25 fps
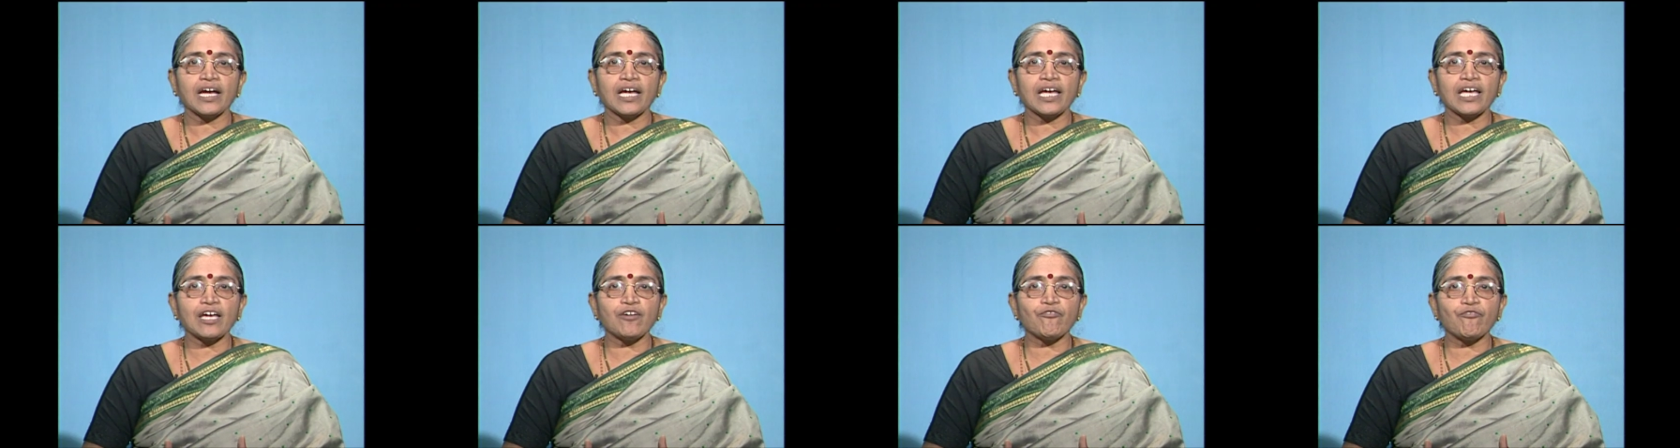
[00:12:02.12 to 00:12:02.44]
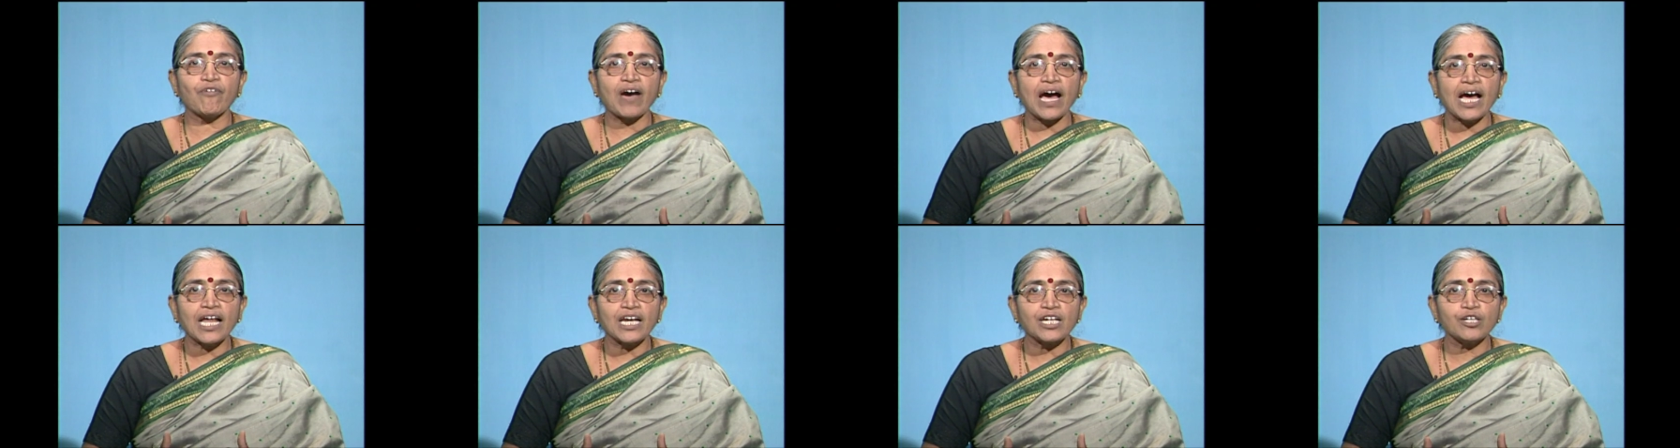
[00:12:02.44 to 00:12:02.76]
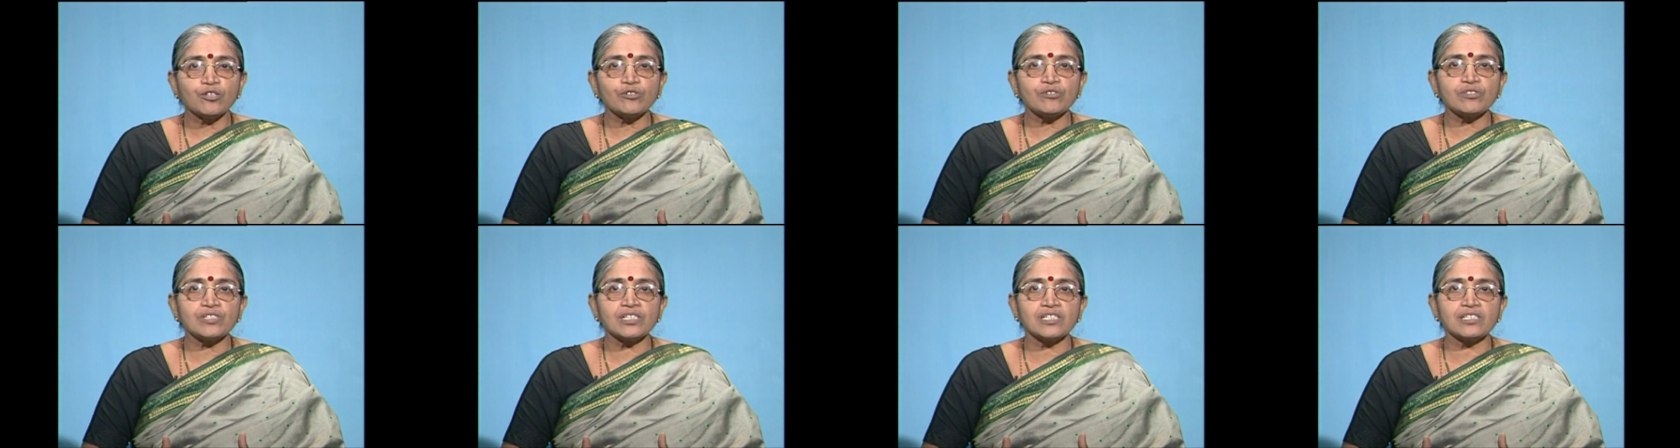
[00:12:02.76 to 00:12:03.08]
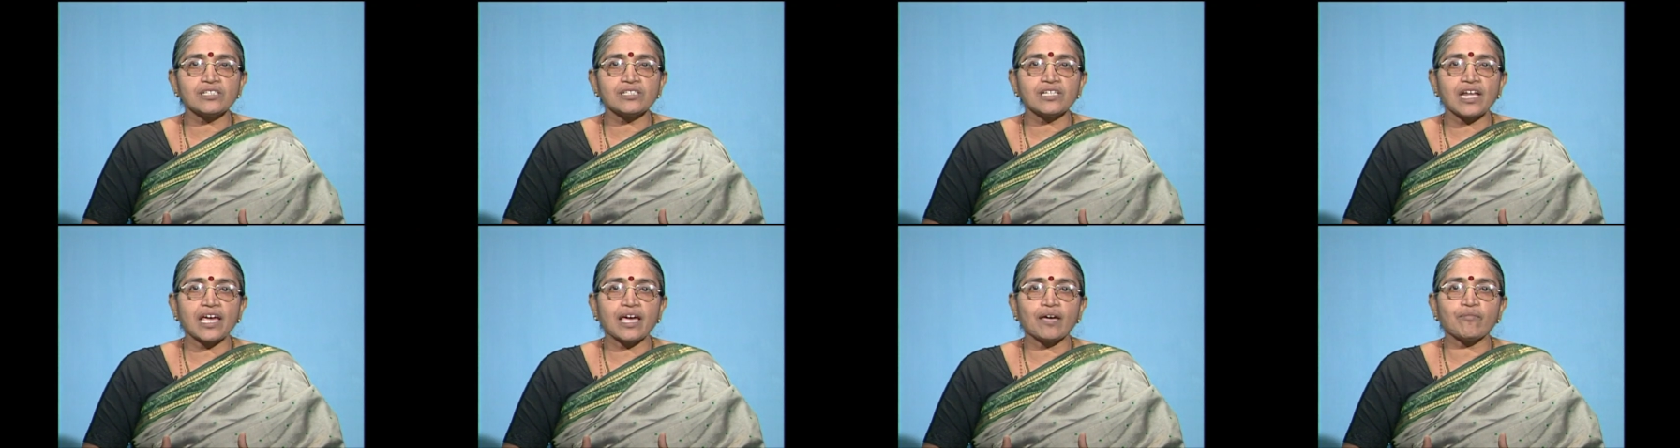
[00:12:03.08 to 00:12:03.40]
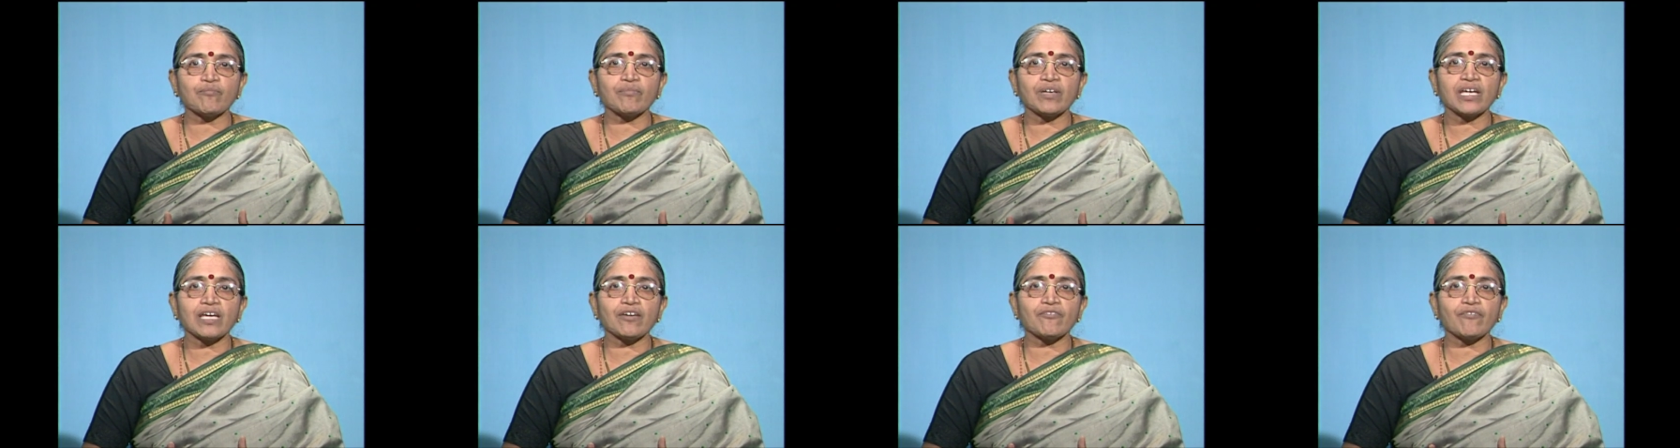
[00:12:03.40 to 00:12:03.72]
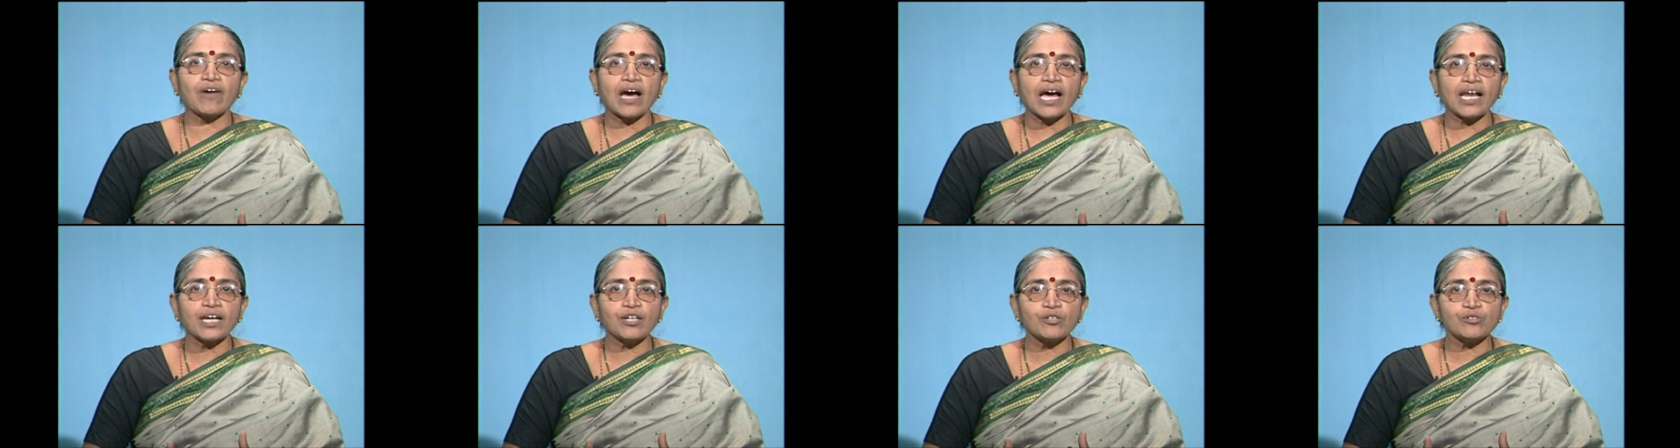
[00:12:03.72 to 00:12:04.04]
He values his name, he
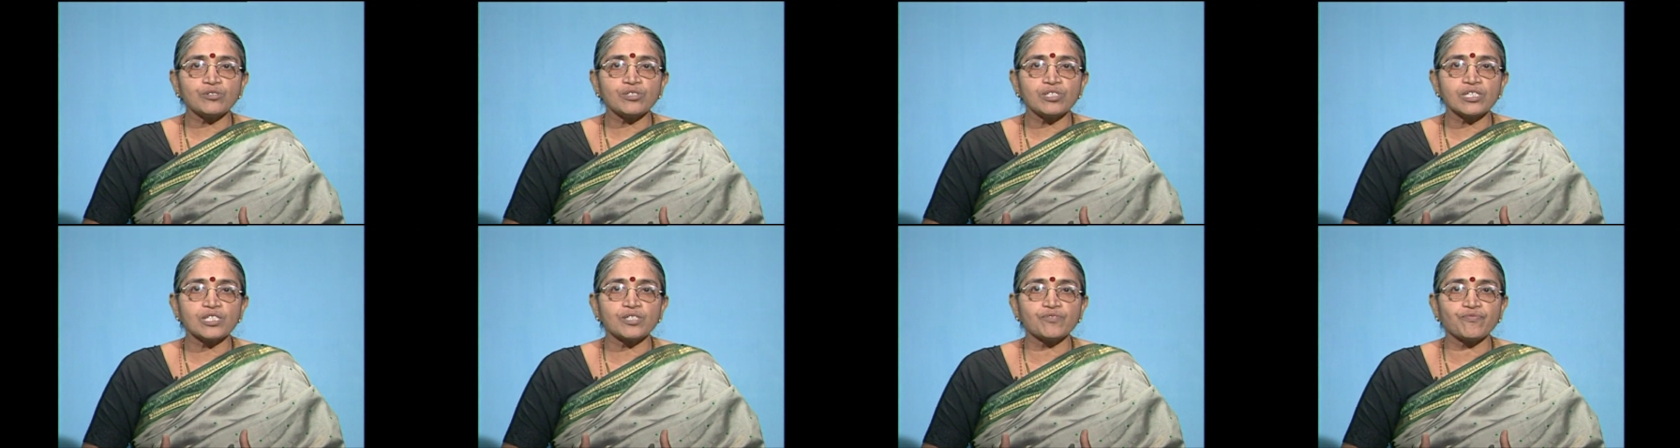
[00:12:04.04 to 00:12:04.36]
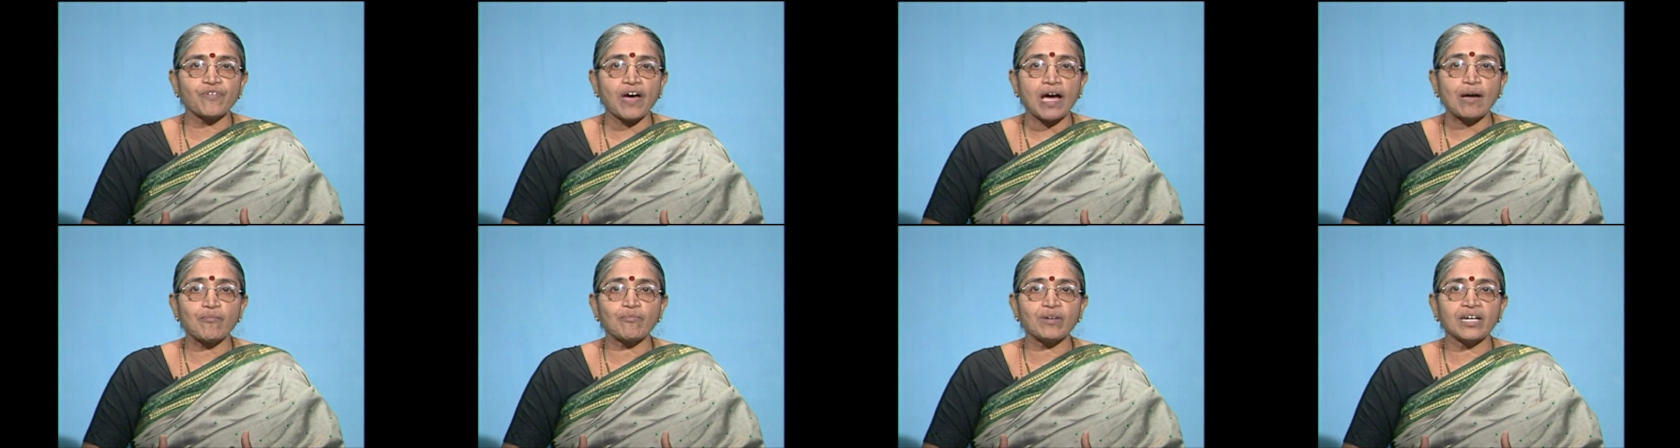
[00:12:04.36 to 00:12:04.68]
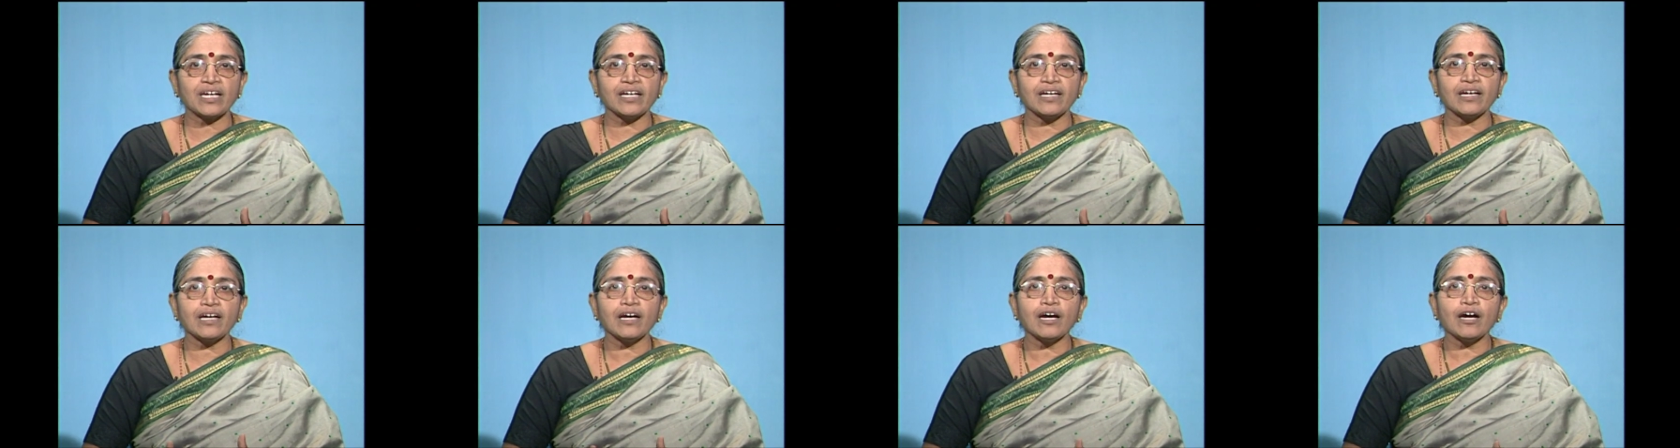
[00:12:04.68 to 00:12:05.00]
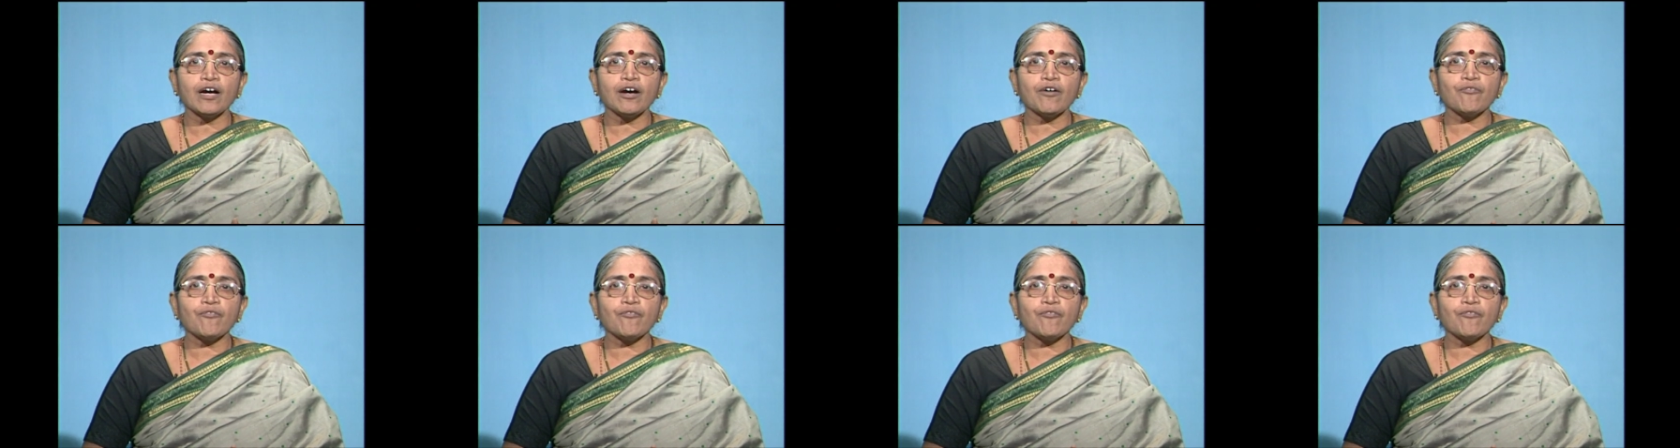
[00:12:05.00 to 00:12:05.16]
values his family